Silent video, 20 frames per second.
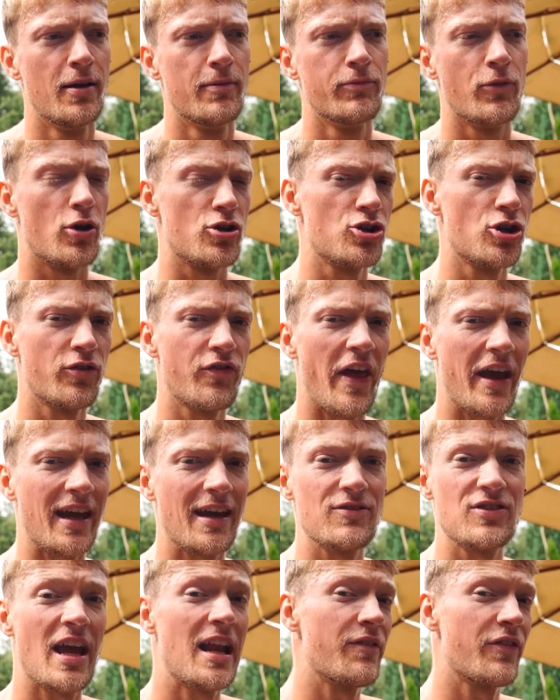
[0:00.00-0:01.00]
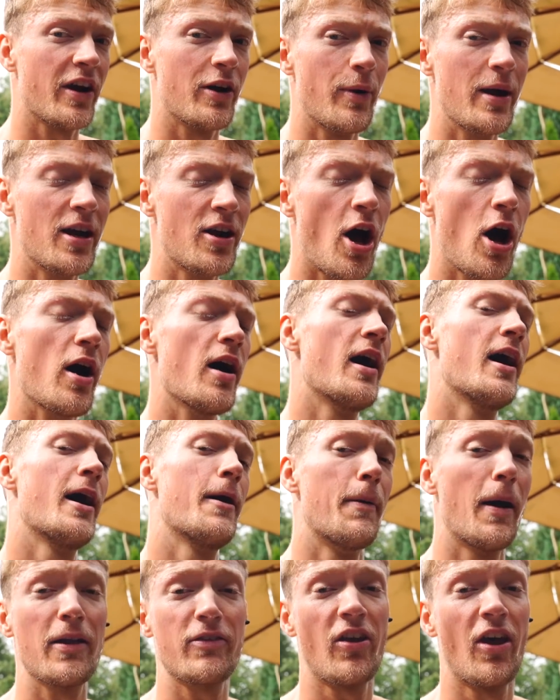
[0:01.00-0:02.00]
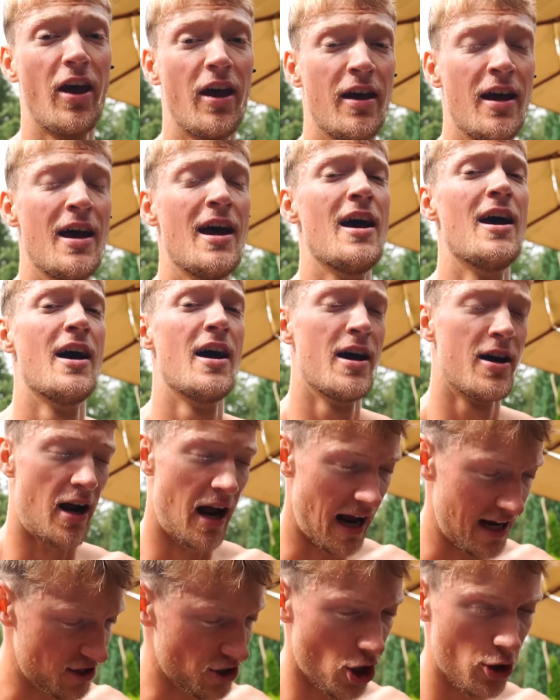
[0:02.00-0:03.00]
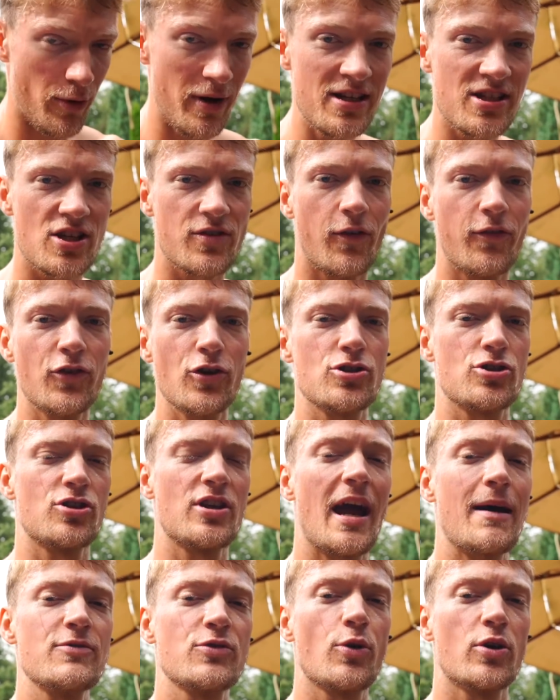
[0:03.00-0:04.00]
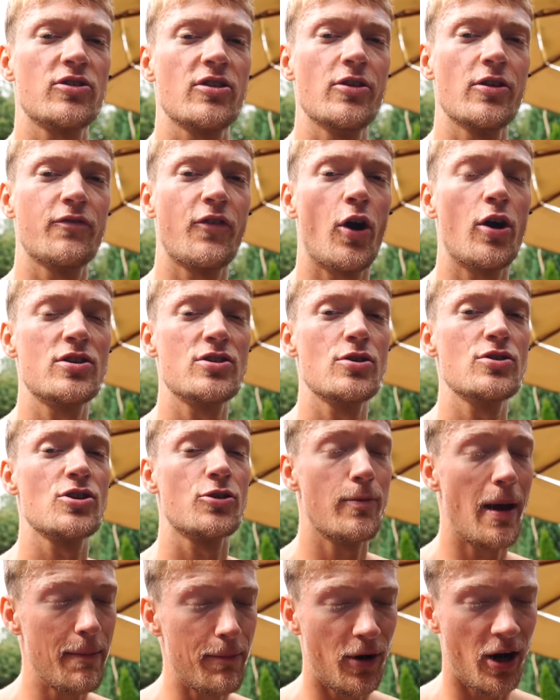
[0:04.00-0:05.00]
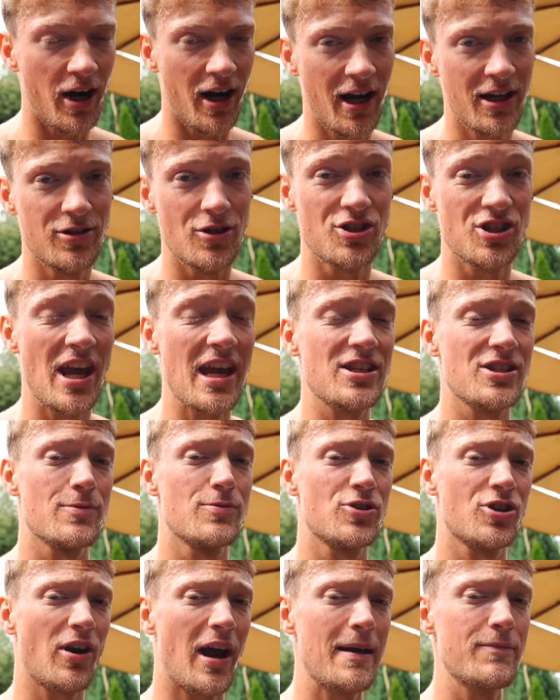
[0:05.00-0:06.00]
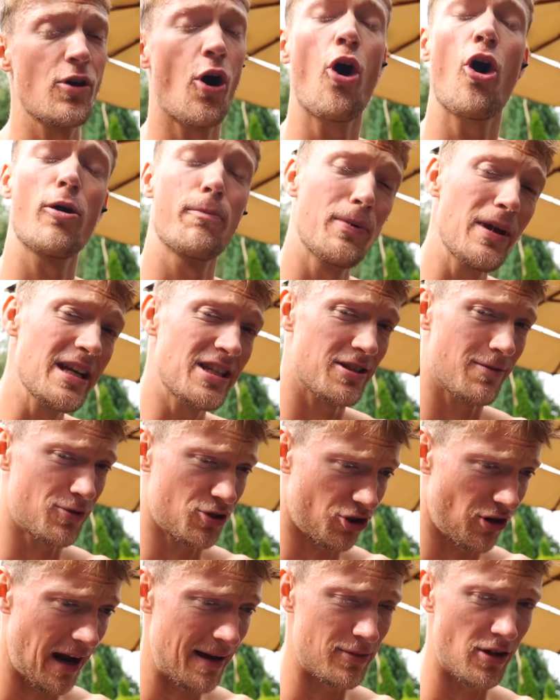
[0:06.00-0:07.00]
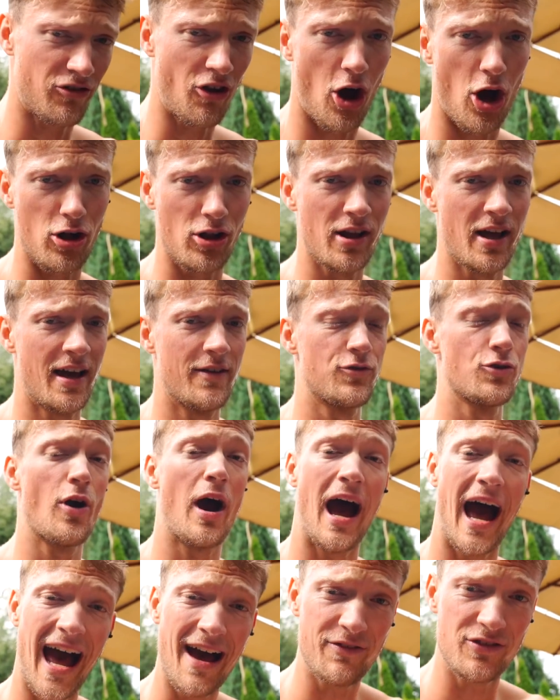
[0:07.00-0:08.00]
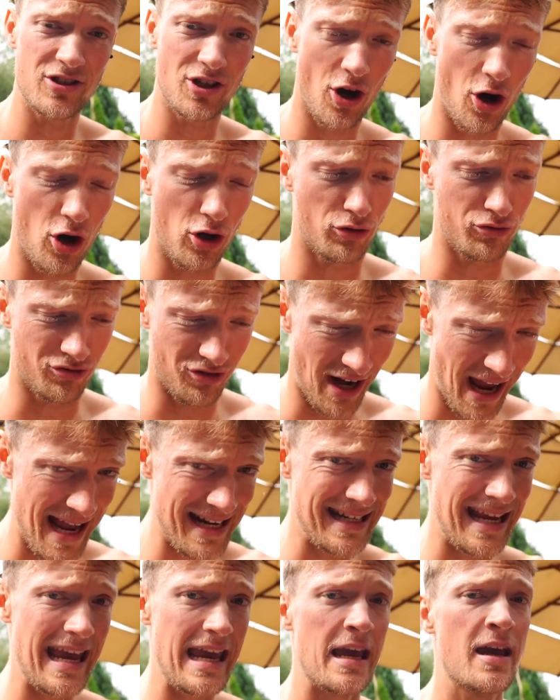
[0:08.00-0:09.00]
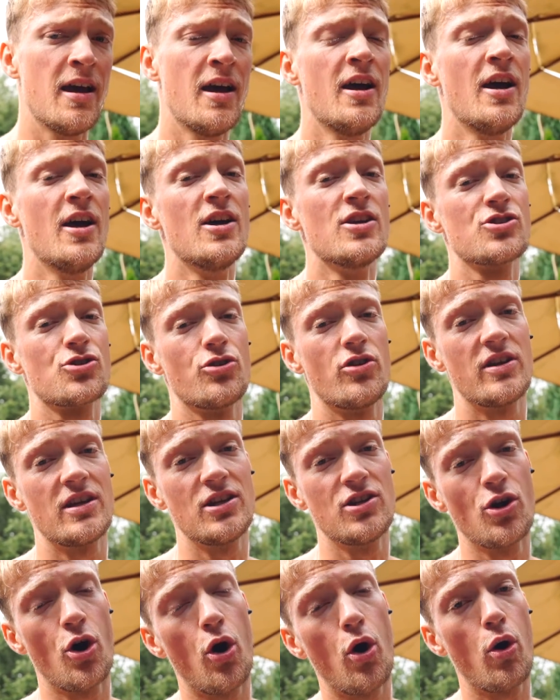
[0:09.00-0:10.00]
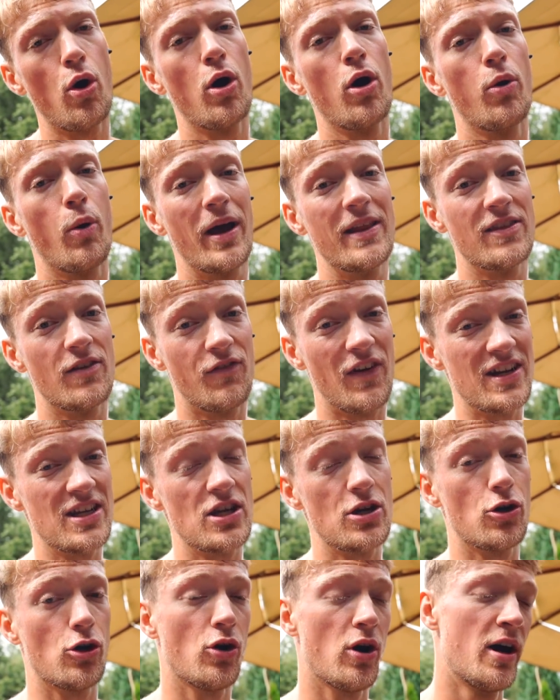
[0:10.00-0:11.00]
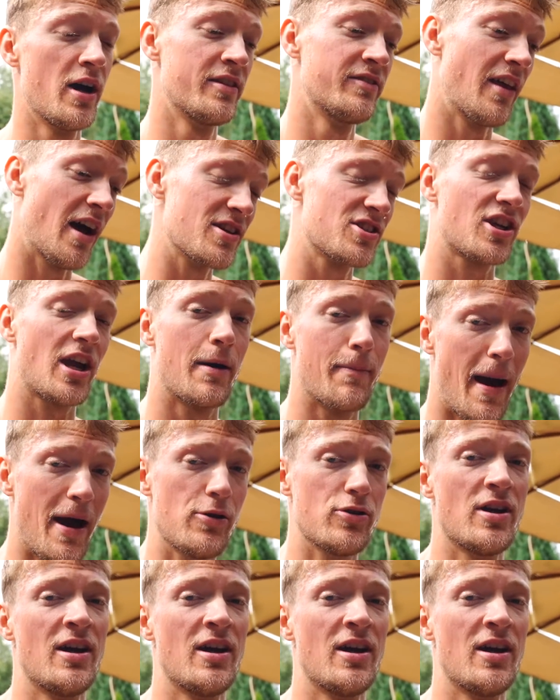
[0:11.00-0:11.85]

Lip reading: Not sure if that gives anything away or not, but As always, it's for future Yam Squad to look forward to, so remember to stay subscribed or be subscribed at all if you haven't already, so that you know when the video does come out.